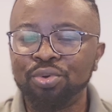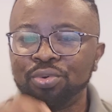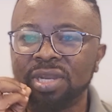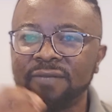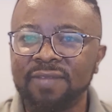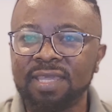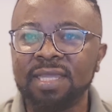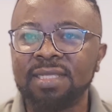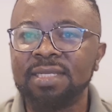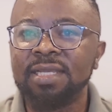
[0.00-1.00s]
you
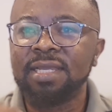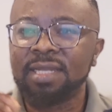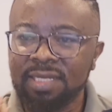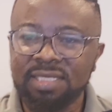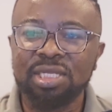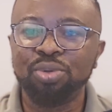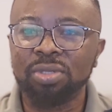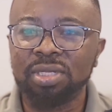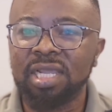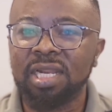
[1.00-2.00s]
navigate this
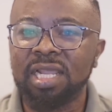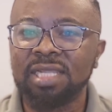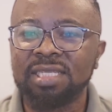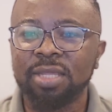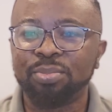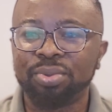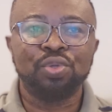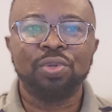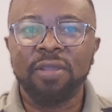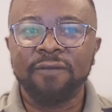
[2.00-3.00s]
new landscape.
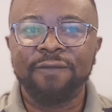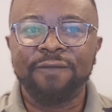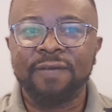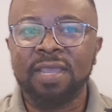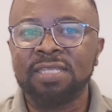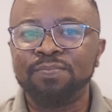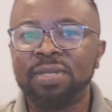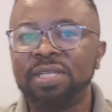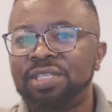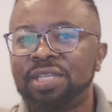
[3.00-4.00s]
So the
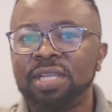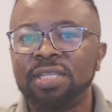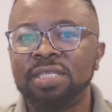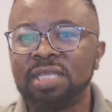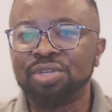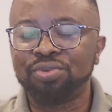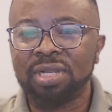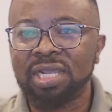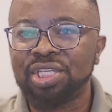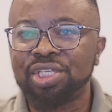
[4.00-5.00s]
first big change is the
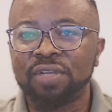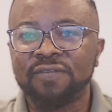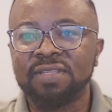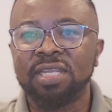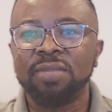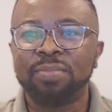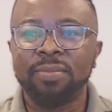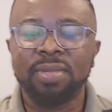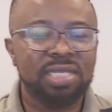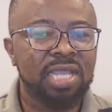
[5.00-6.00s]
introduction of study
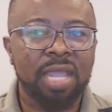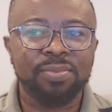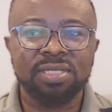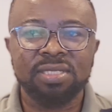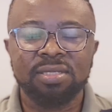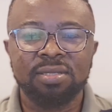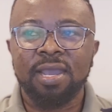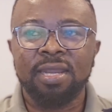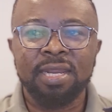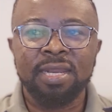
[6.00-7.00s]
permit caps.
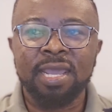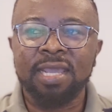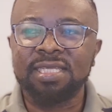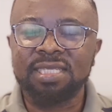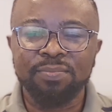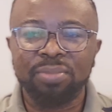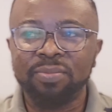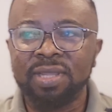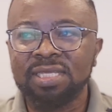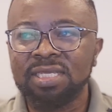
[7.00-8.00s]
Canada is
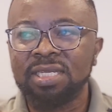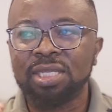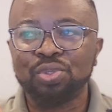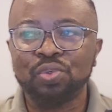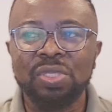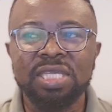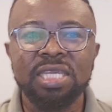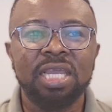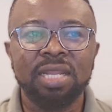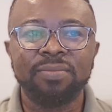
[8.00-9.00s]
implementing a
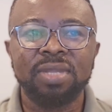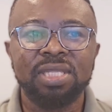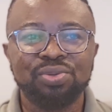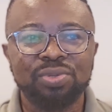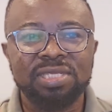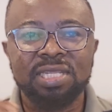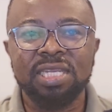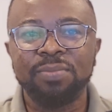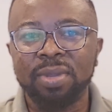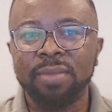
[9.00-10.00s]
2-year limit on
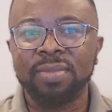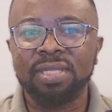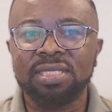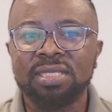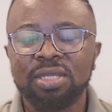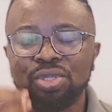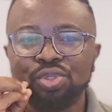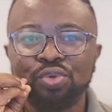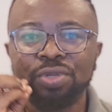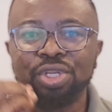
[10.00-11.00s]
study permits
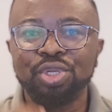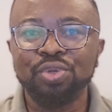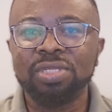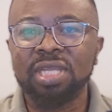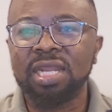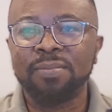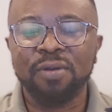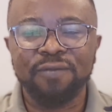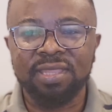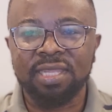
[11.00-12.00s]
to reduce the
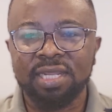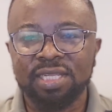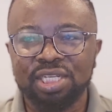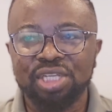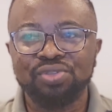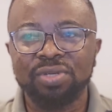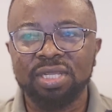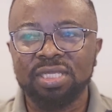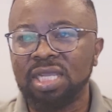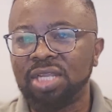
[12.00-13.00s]
number of international
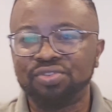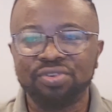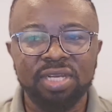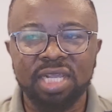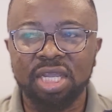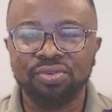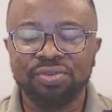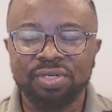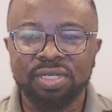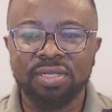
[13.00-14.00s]
students entering the
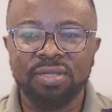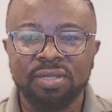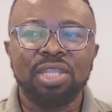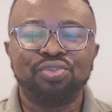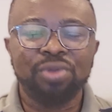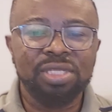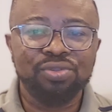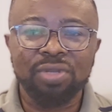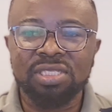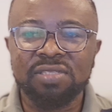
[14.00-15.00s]
country. In
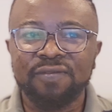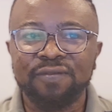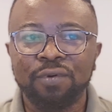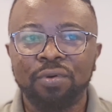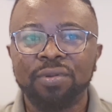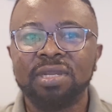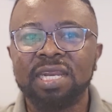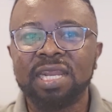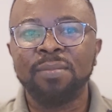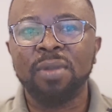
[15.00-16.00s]
2024,
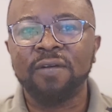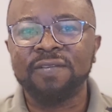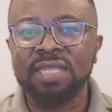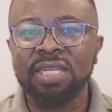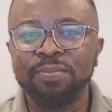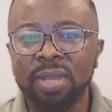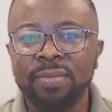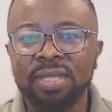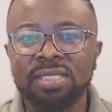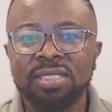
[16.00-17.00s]
the number of study
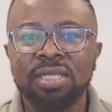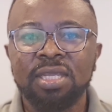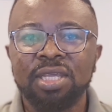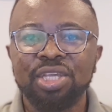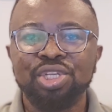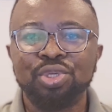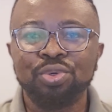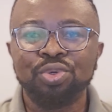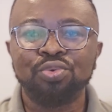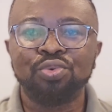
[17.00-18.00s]
permits
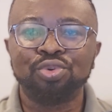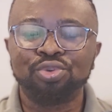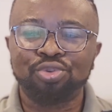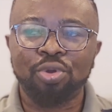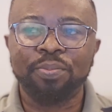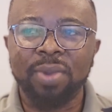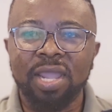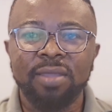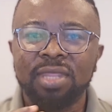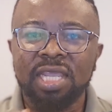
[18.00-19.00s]
issued would drop
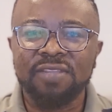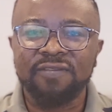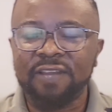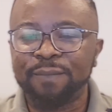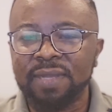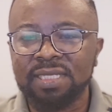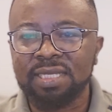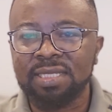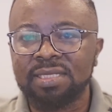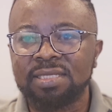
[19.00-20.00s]
by
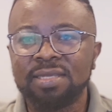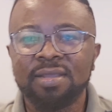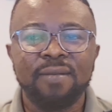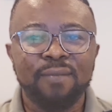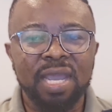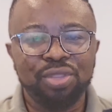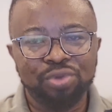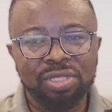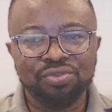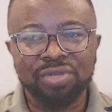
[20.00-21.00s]
35%. By
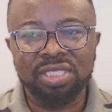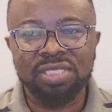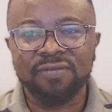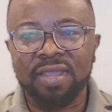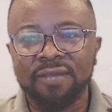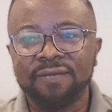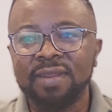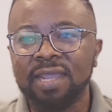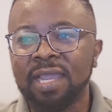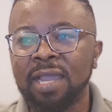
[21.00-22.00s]

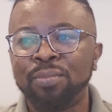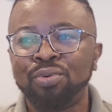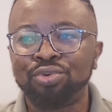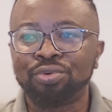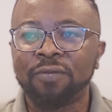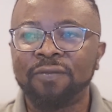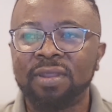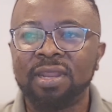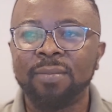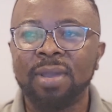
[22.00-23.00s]
2025, the cap would drop
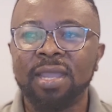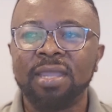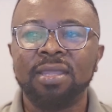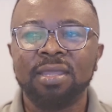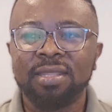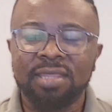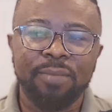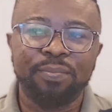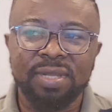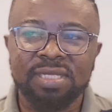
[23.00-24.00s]
further by
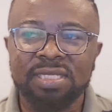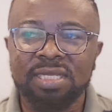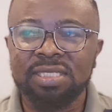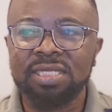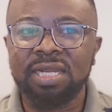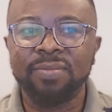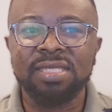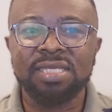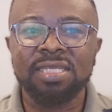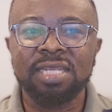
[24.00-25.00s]
10%,
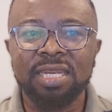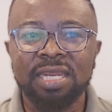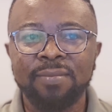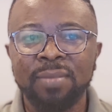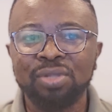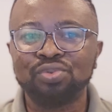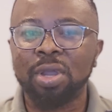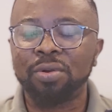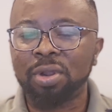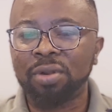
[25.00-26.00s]
limiting the number
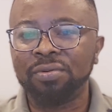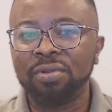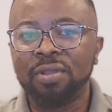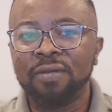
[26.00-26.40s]
to around